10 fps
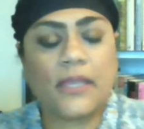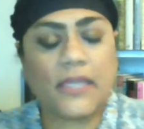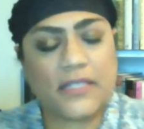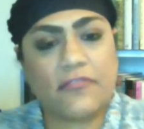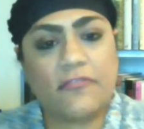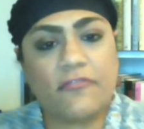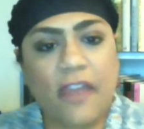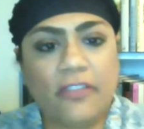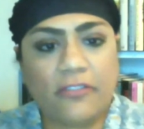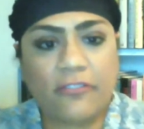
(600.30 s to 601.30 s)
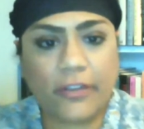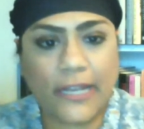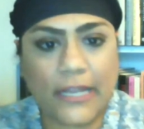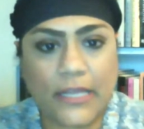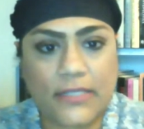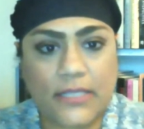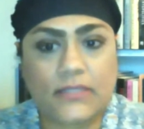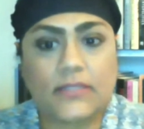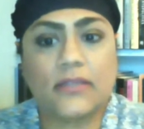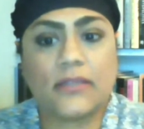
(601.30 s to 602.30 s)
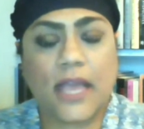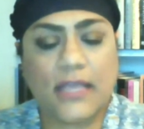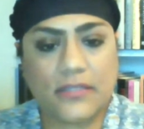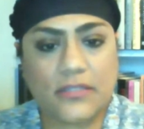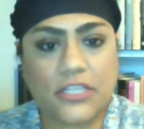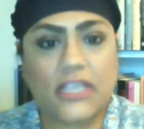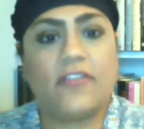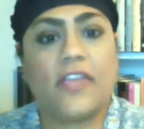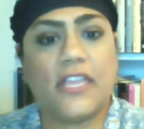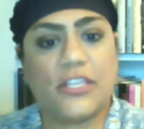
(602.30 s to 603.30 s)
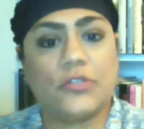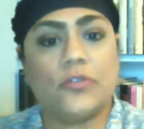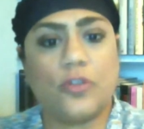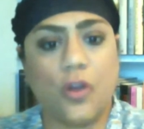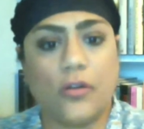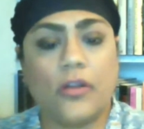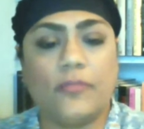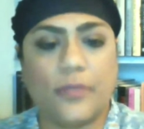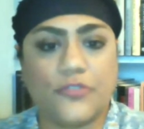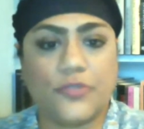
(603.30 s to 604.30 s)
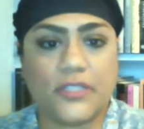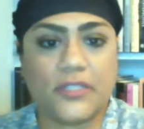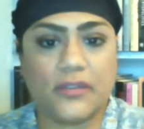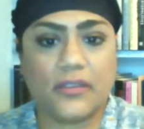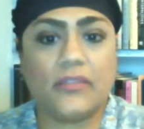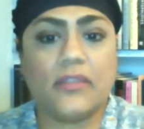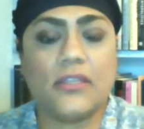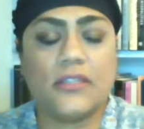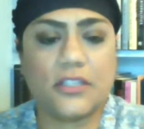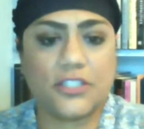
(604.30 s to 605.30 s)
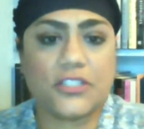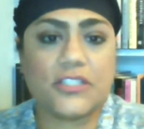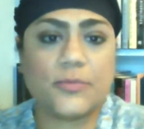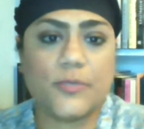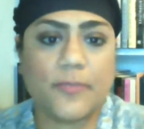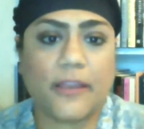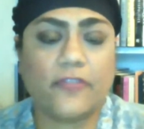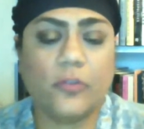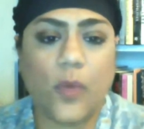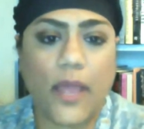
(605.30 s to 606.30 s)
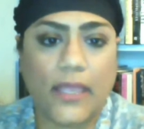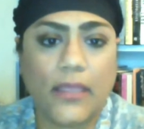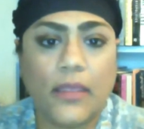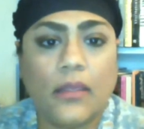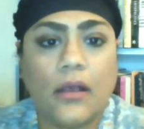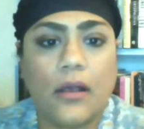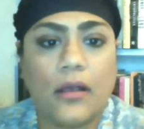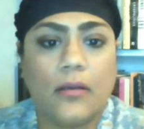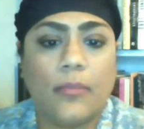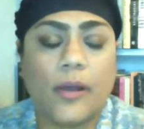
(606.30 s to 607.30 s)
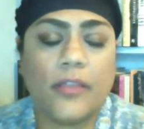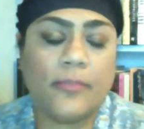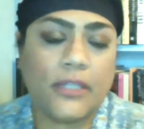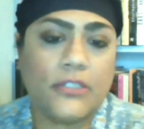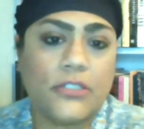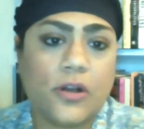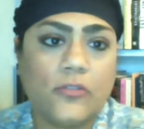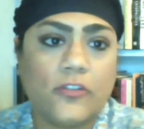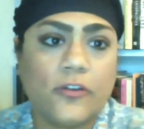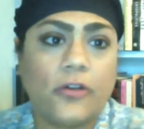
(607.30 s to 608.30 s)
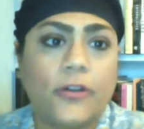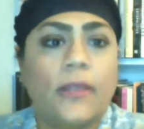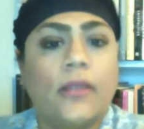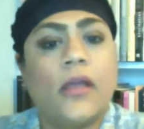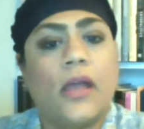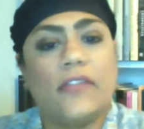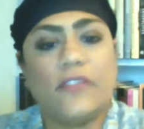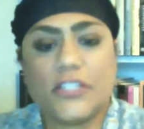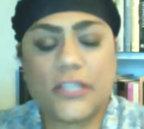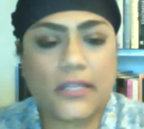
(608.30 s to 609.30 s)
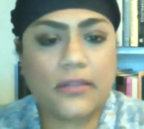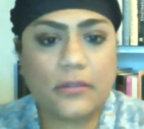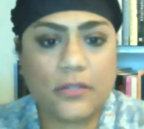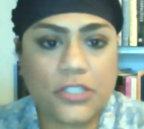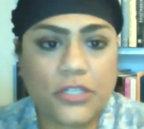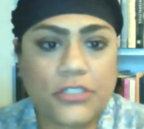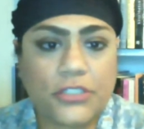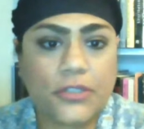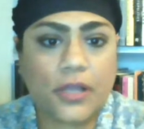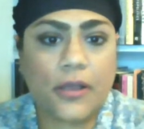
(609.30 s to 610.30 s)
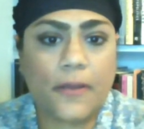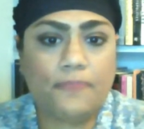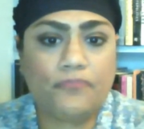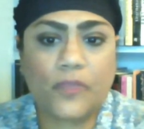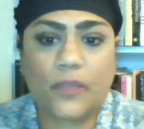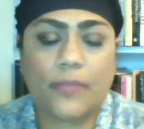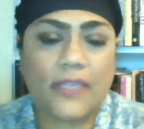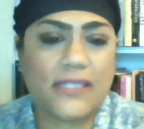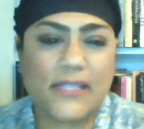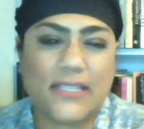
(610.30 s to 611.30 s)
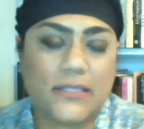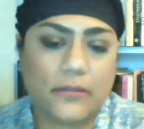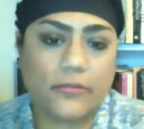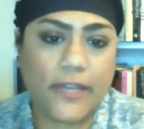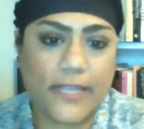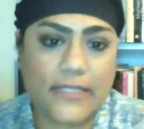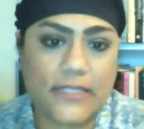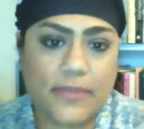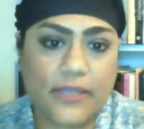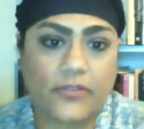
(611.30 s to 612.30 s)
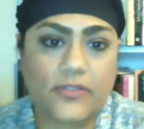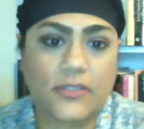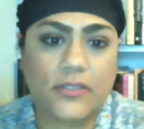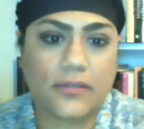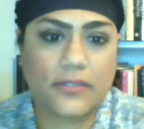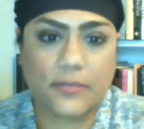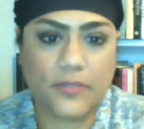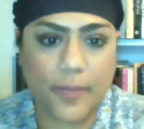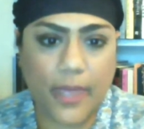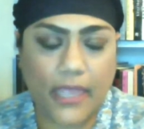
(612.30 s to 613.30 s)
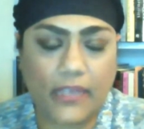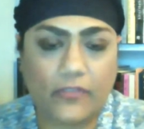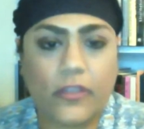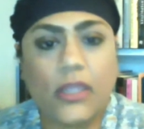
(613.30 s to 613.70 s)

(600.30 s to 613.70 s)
and he mm. has a very, very clear sense that as the chief, he should not have been treated in such a disrespectful way uh, by the manager Caldecott. And eventually, the judge um, basically releases Manios and tells him to behave.